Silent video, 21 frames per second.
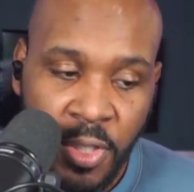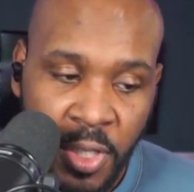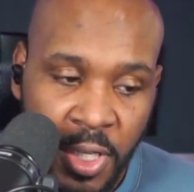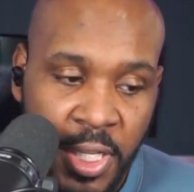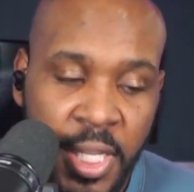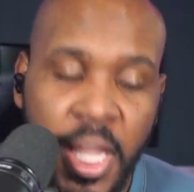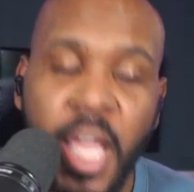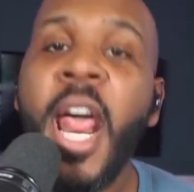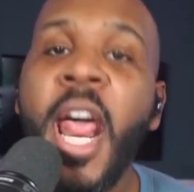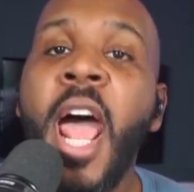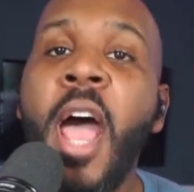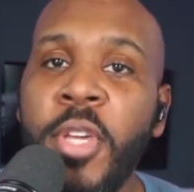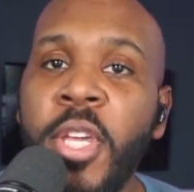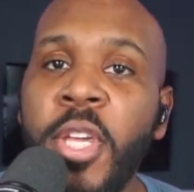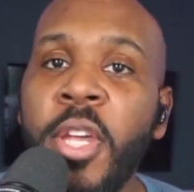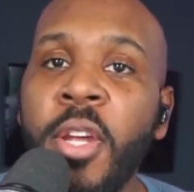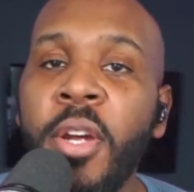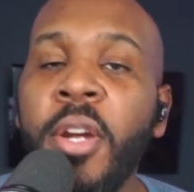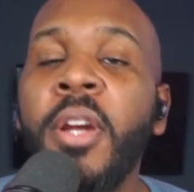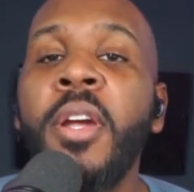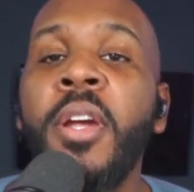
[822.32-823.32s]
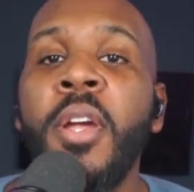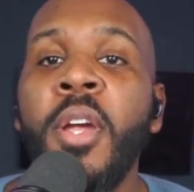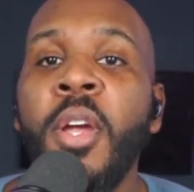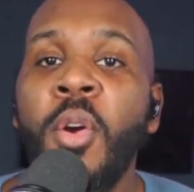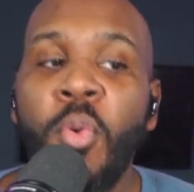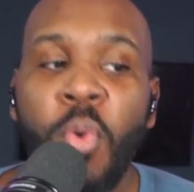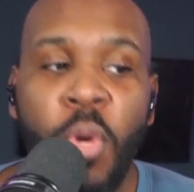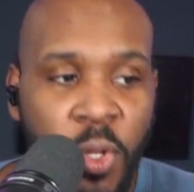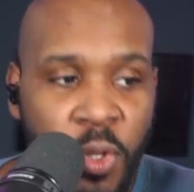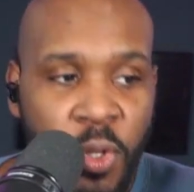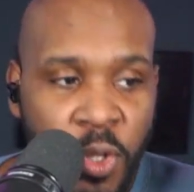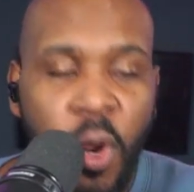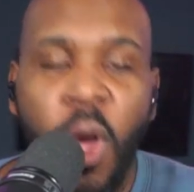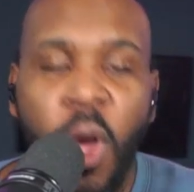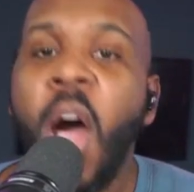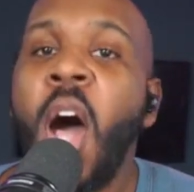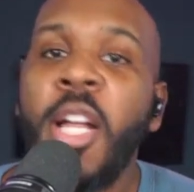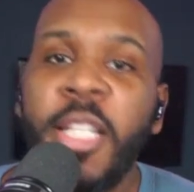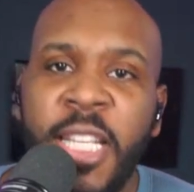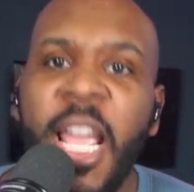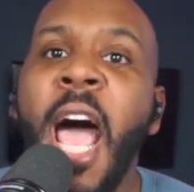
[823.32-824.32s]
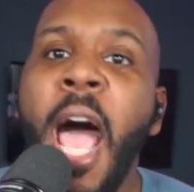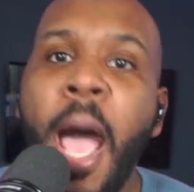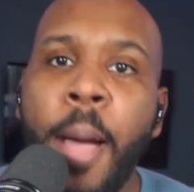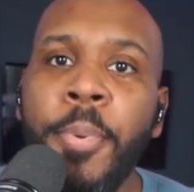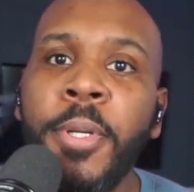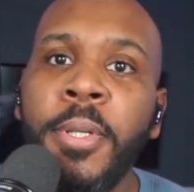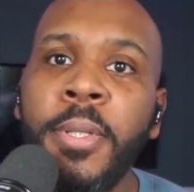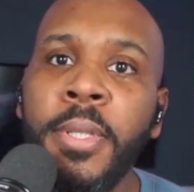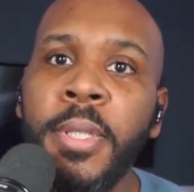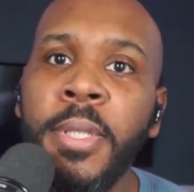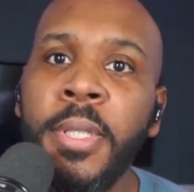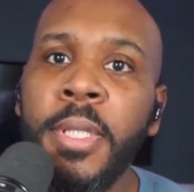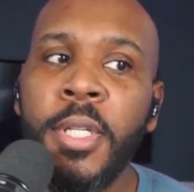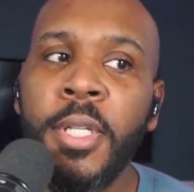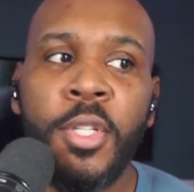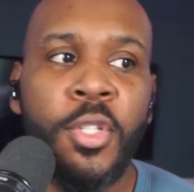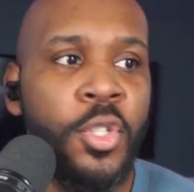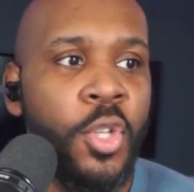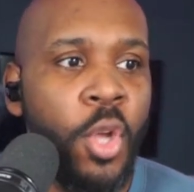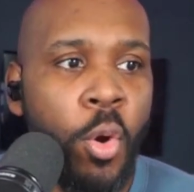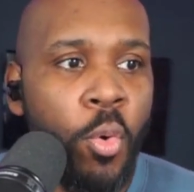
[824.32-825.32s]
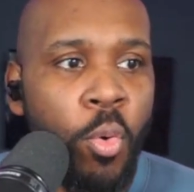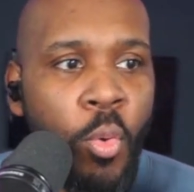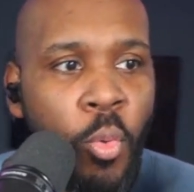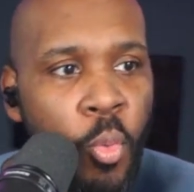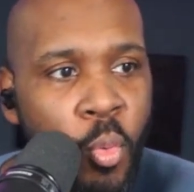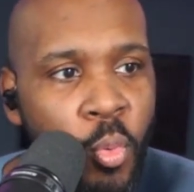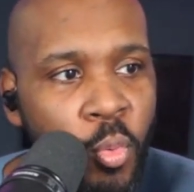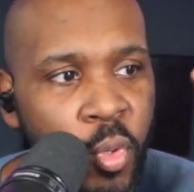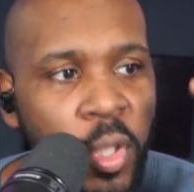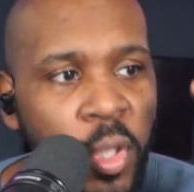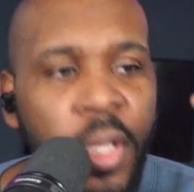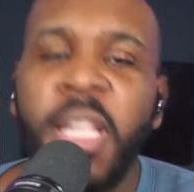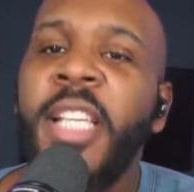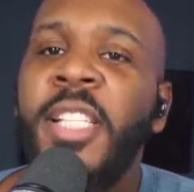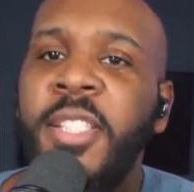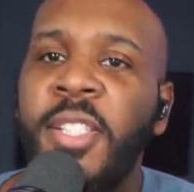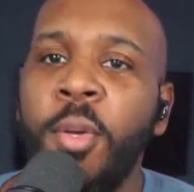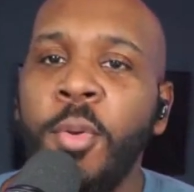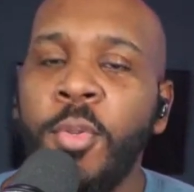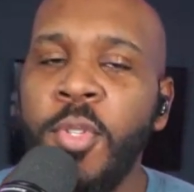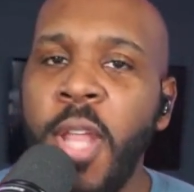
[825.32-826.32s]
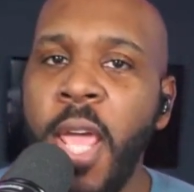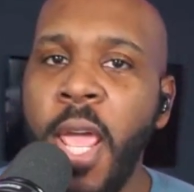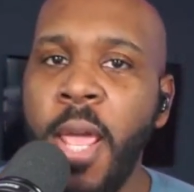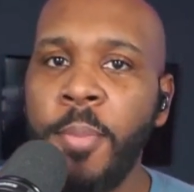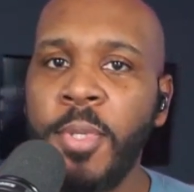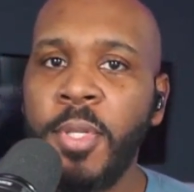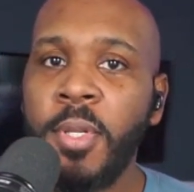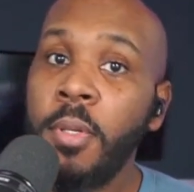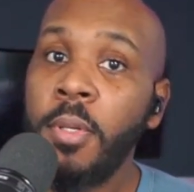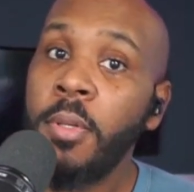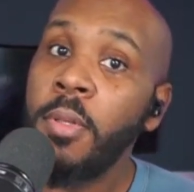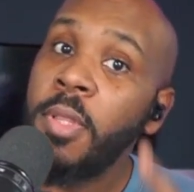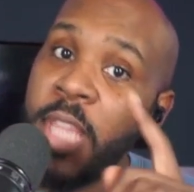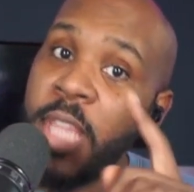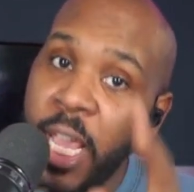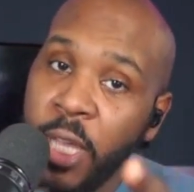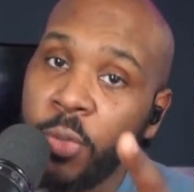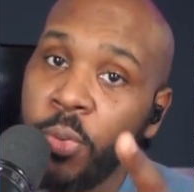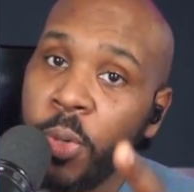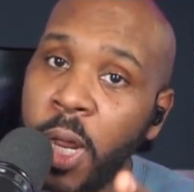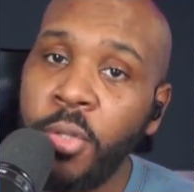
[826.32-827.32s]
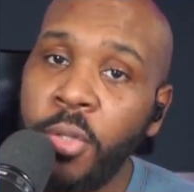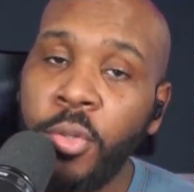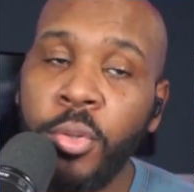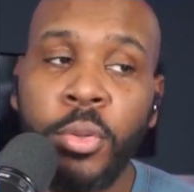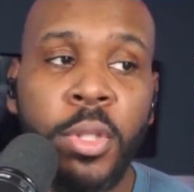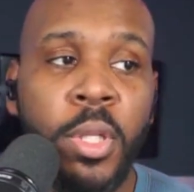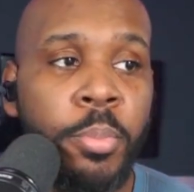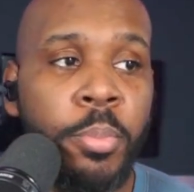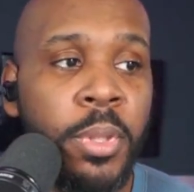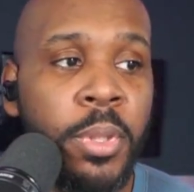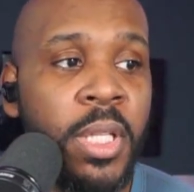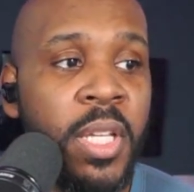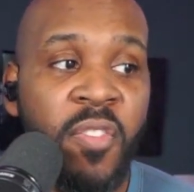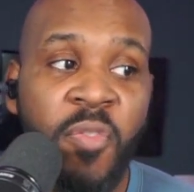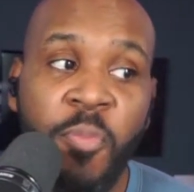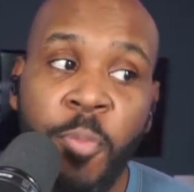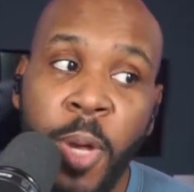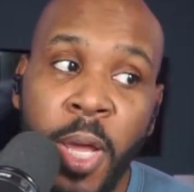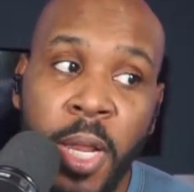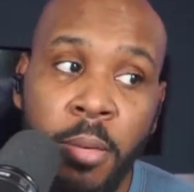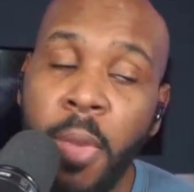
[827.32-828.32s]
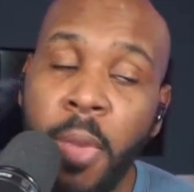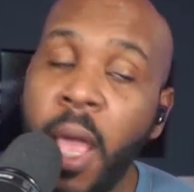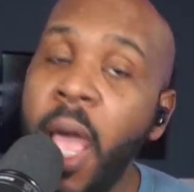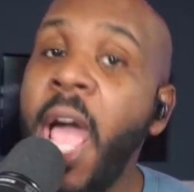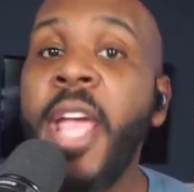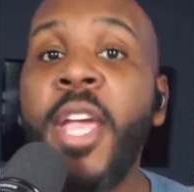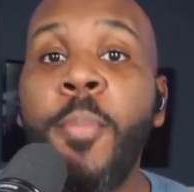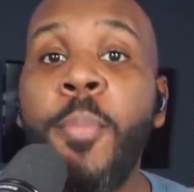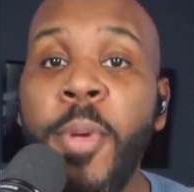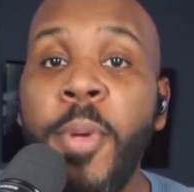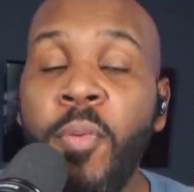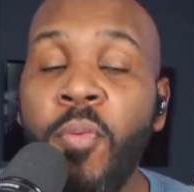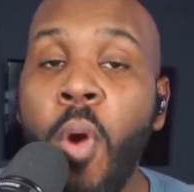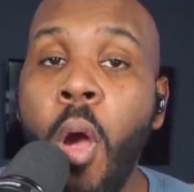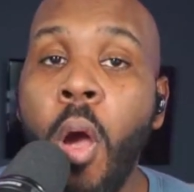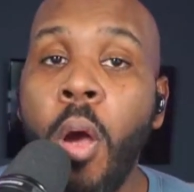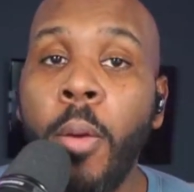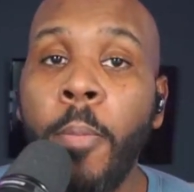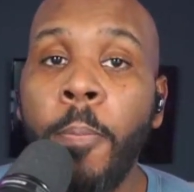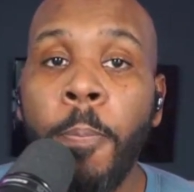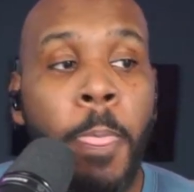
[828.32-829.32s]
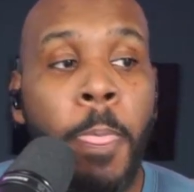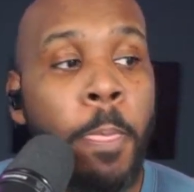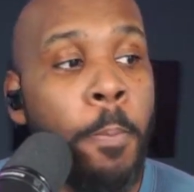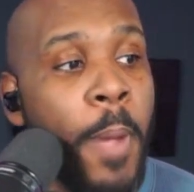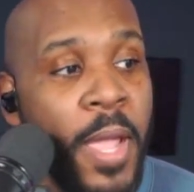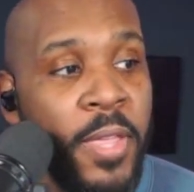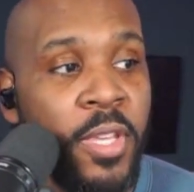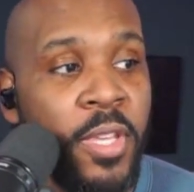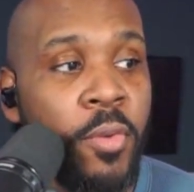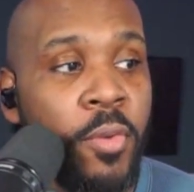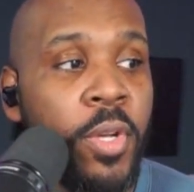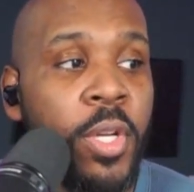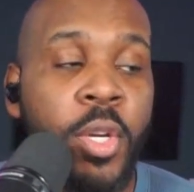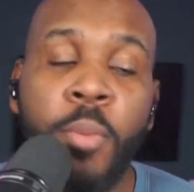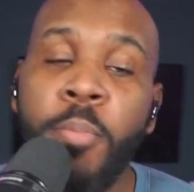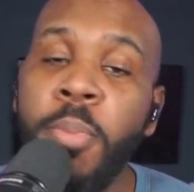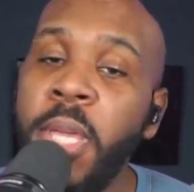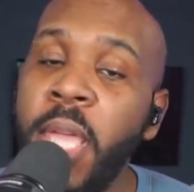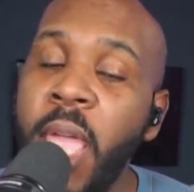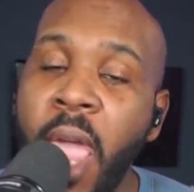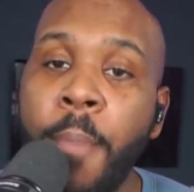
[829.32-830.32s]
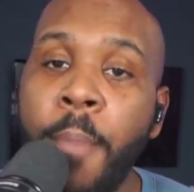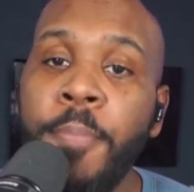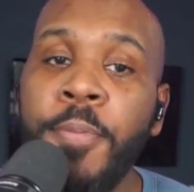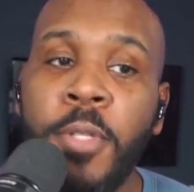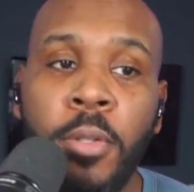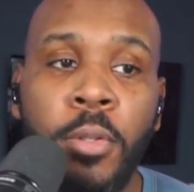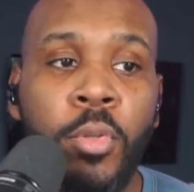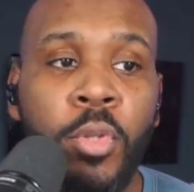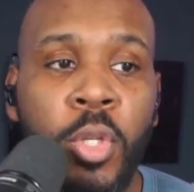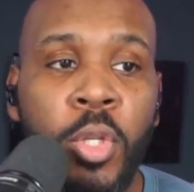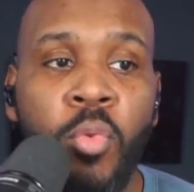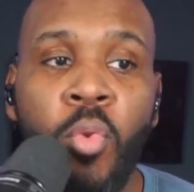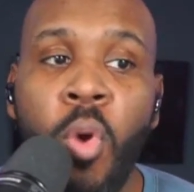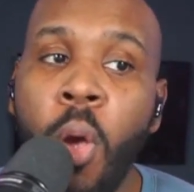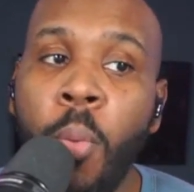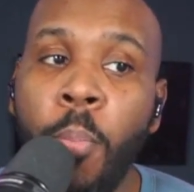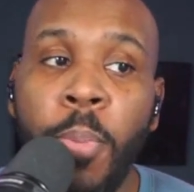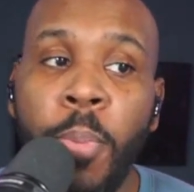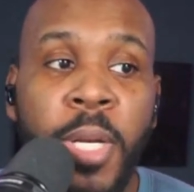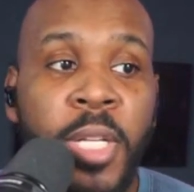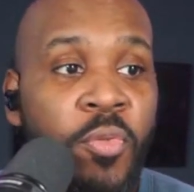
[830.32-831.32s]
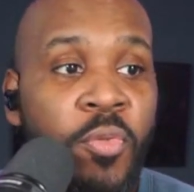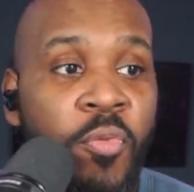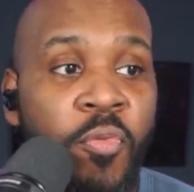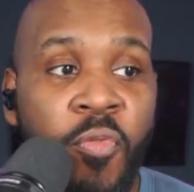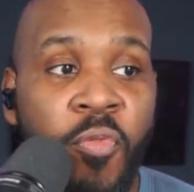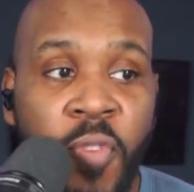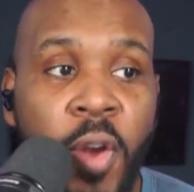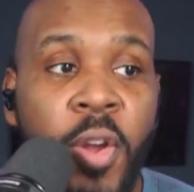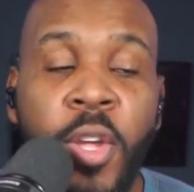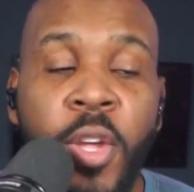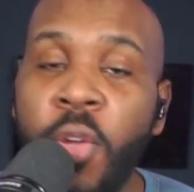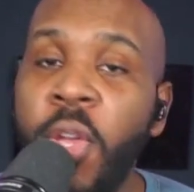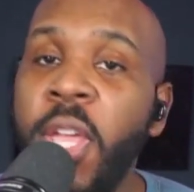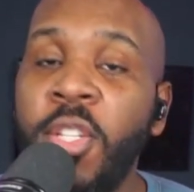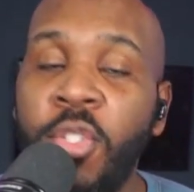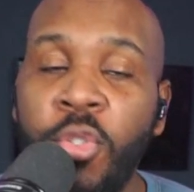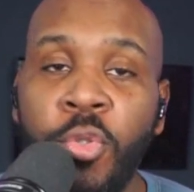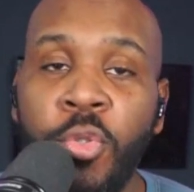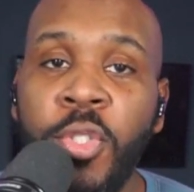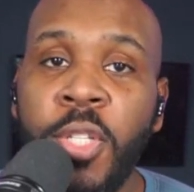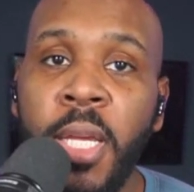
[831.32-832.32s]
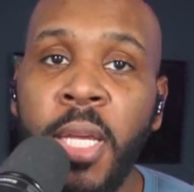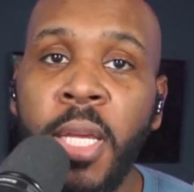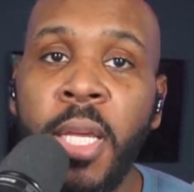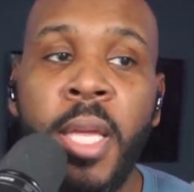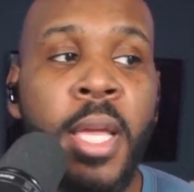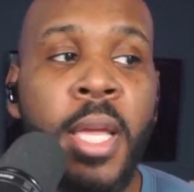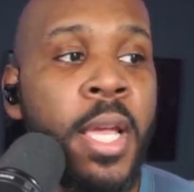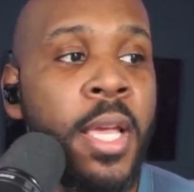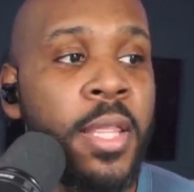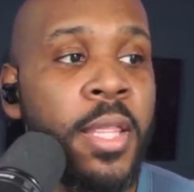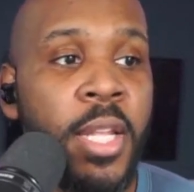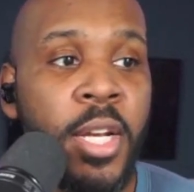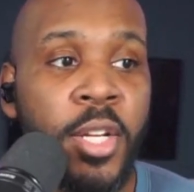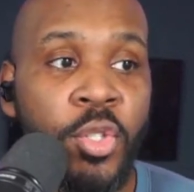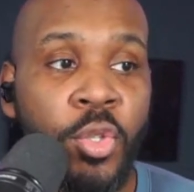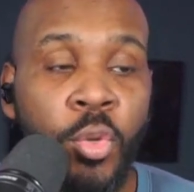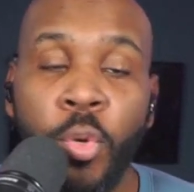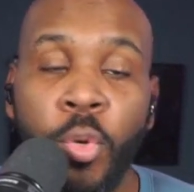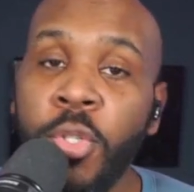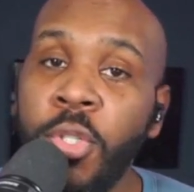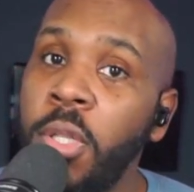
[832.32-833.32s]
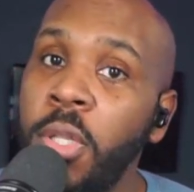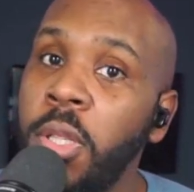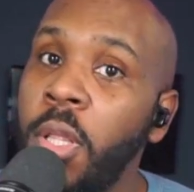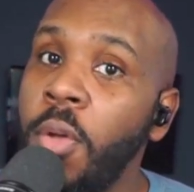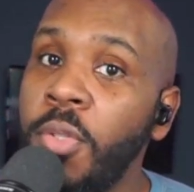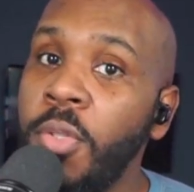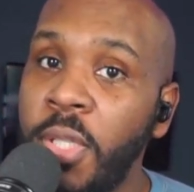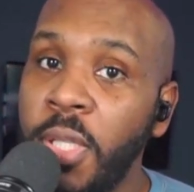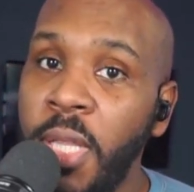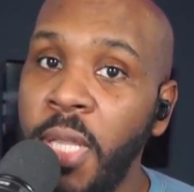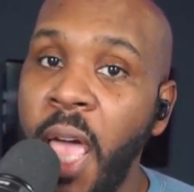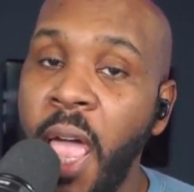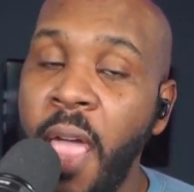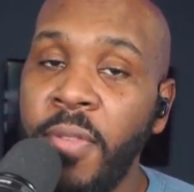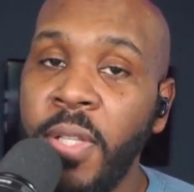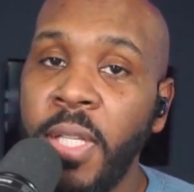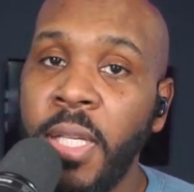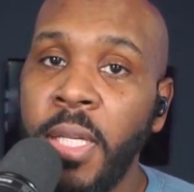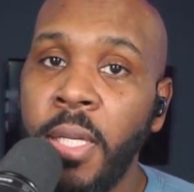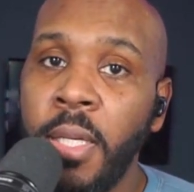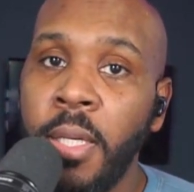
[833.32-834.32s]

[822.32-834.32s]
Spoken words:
get out here with, on top. So release those names. That's what I truly believe. But I could be wrong. My theory could be absolutely wrong, but it's very interesting that a source close to Lively